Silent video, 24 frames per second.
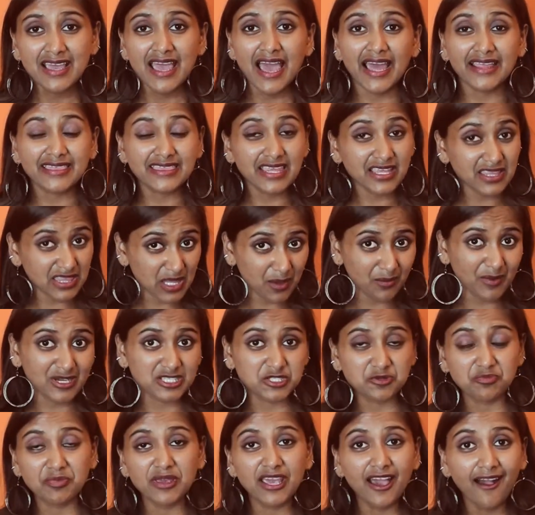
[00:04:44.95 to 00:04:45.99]
I think they
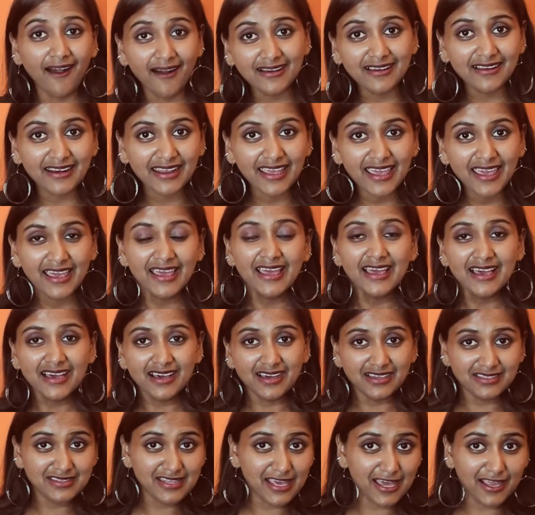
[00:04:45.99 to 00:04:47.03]
must be hungry.
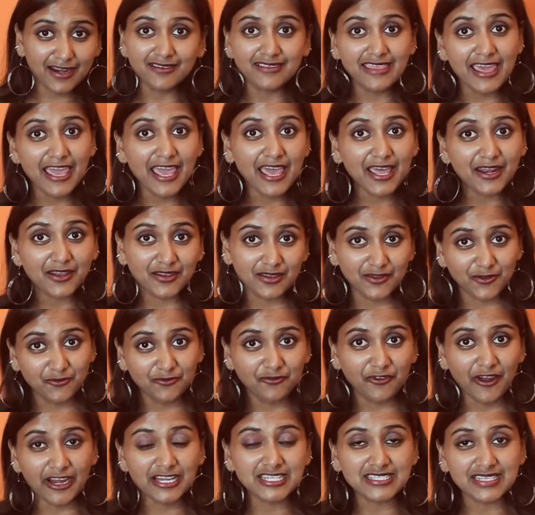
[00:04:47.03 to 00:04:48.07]
They're there
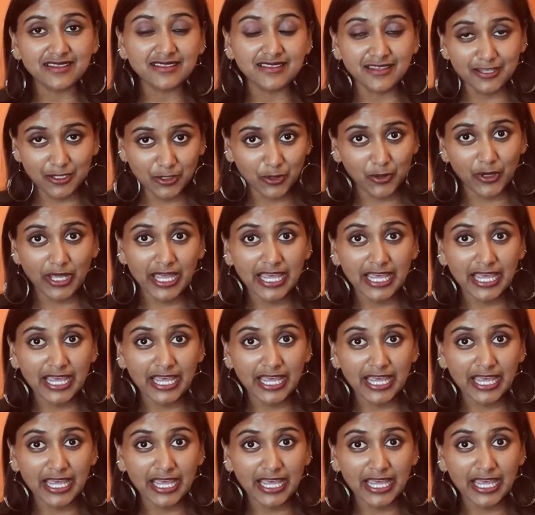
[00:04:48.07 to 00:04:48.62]
fighting, you know,